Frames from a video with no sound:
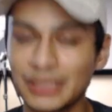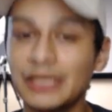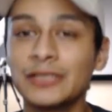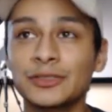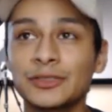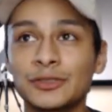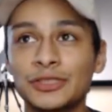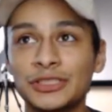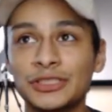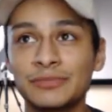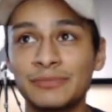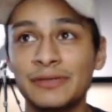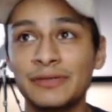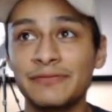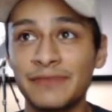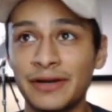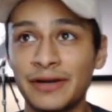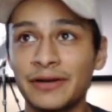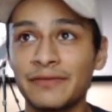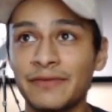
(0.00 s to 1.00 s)
so just be
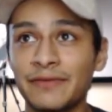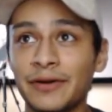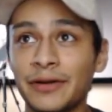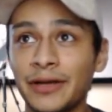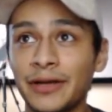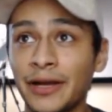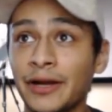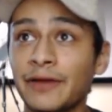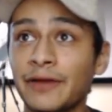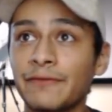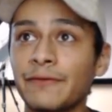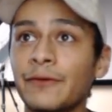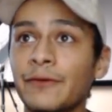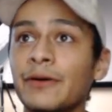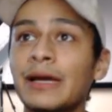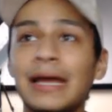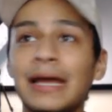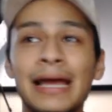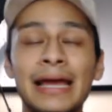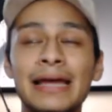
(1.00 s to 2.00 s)
very, very careful.
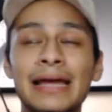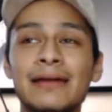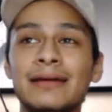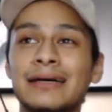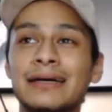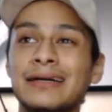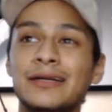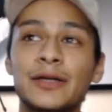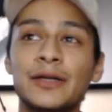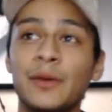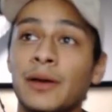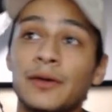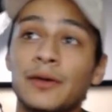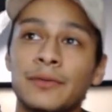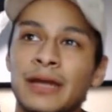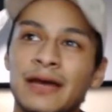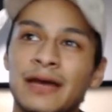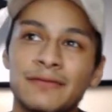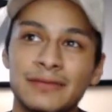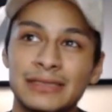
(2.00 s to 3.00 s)
And no, I don't
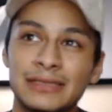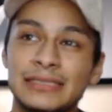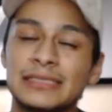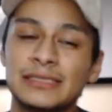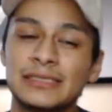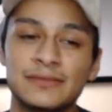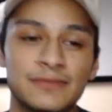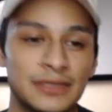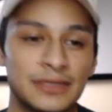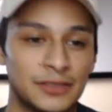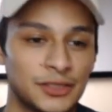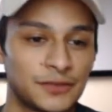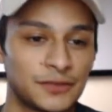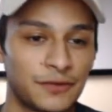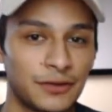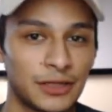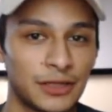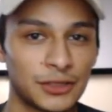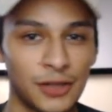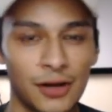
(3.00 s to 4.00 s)
have a list of vendors for
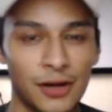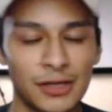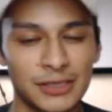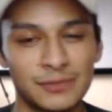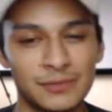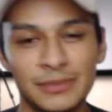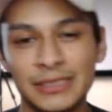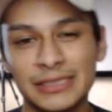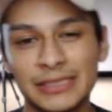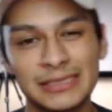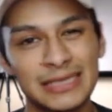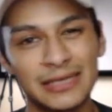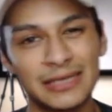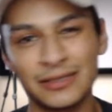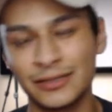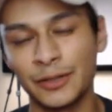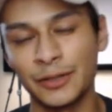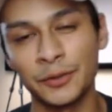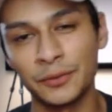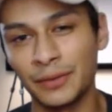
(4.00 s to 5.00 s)
electronics because I
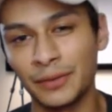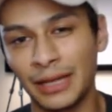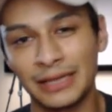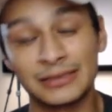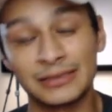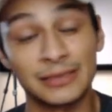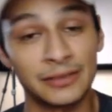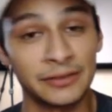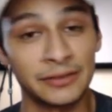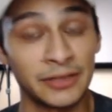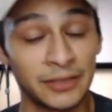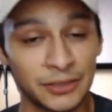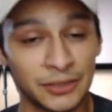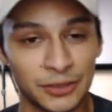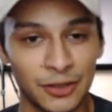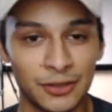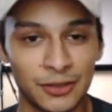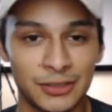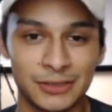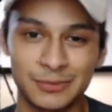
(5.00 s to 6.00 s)
don't like selling
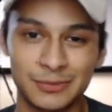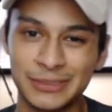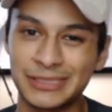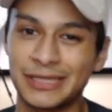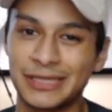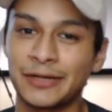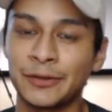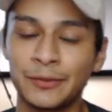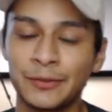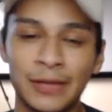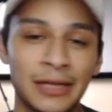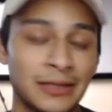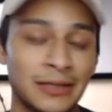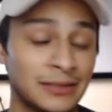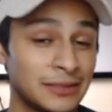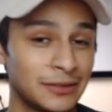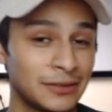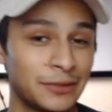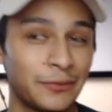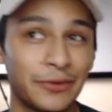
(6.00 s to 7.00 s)
electronics, because I don't like
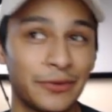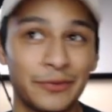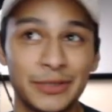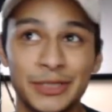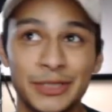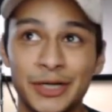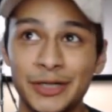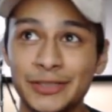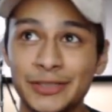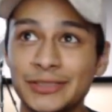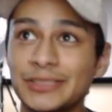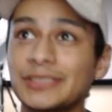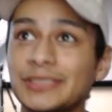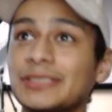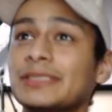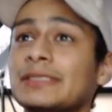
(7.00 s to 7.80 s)
dealing with returns.